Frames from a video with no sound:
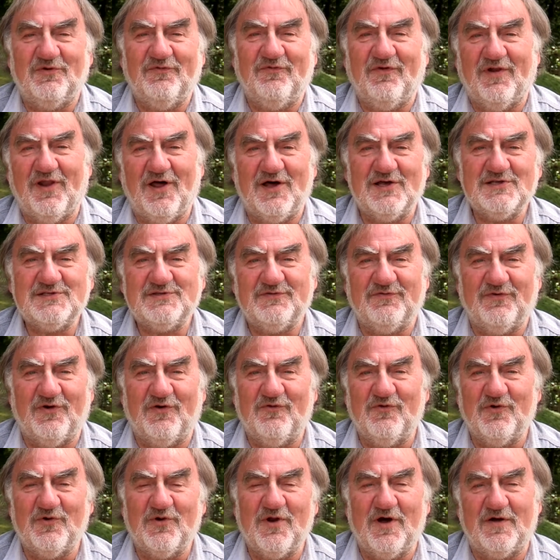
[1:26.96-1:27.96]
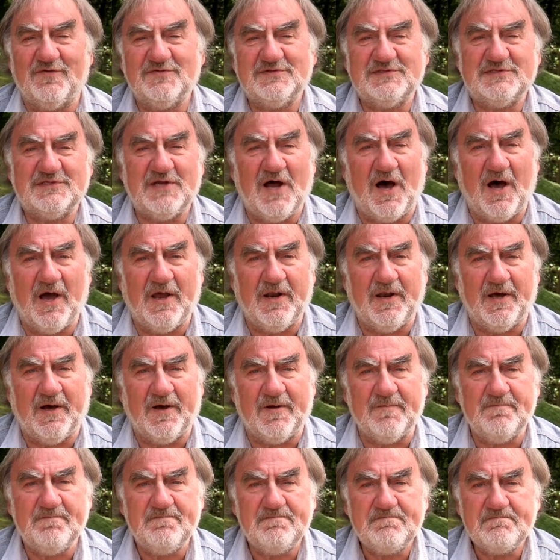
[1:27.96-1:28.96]
philosopher Rudolf
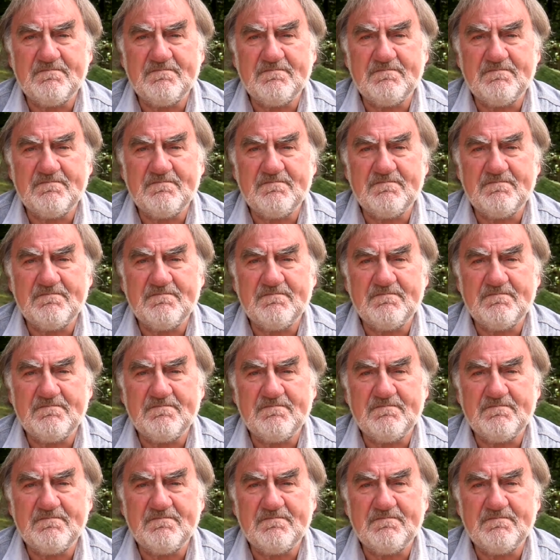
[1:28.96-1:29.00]
Steiner.